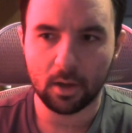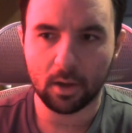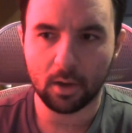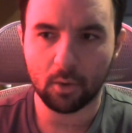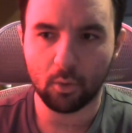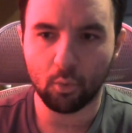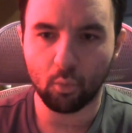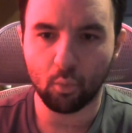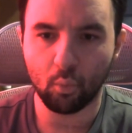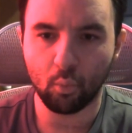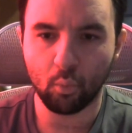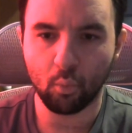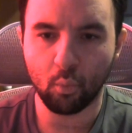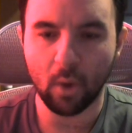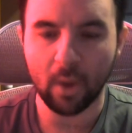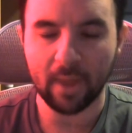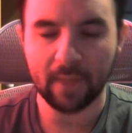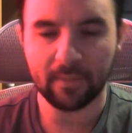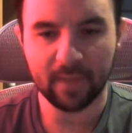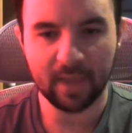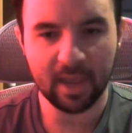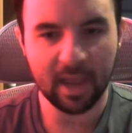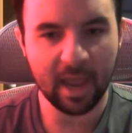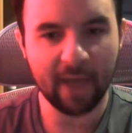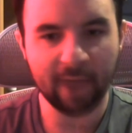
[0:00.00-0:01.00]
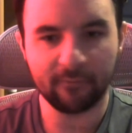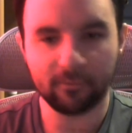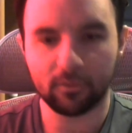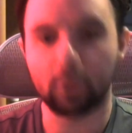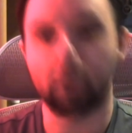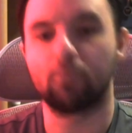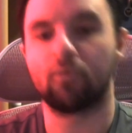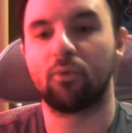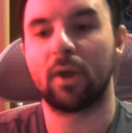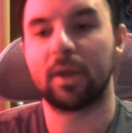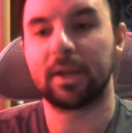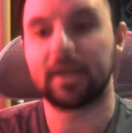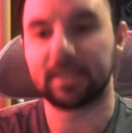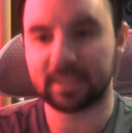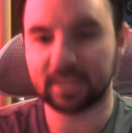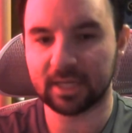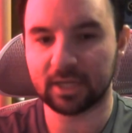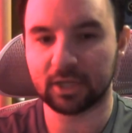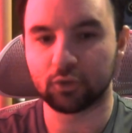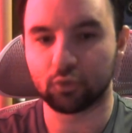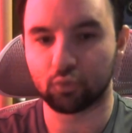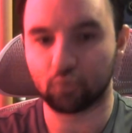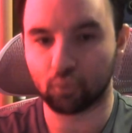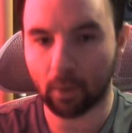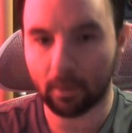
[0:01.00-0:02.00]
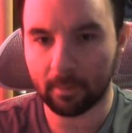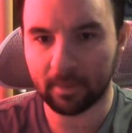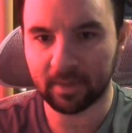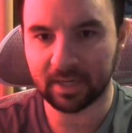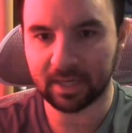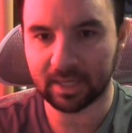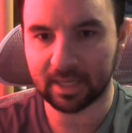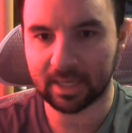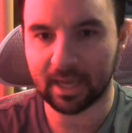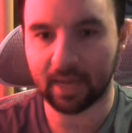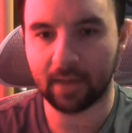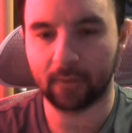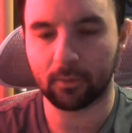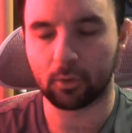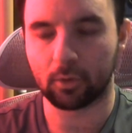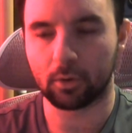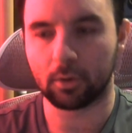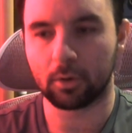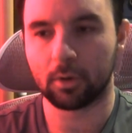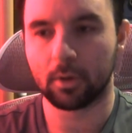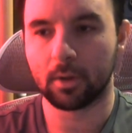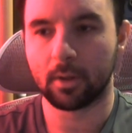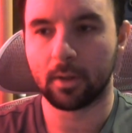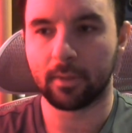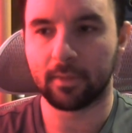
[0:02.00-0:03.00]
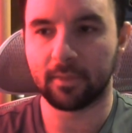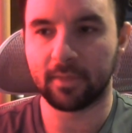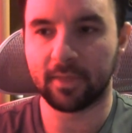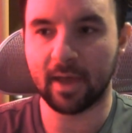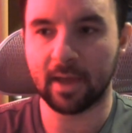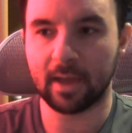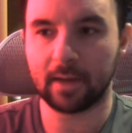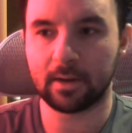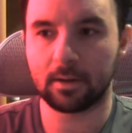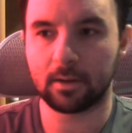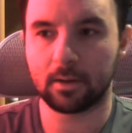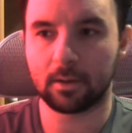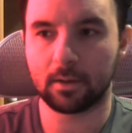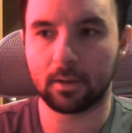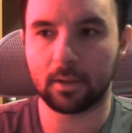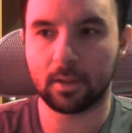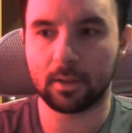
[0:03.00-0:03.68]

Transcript: when they have their brain cells rubbing together that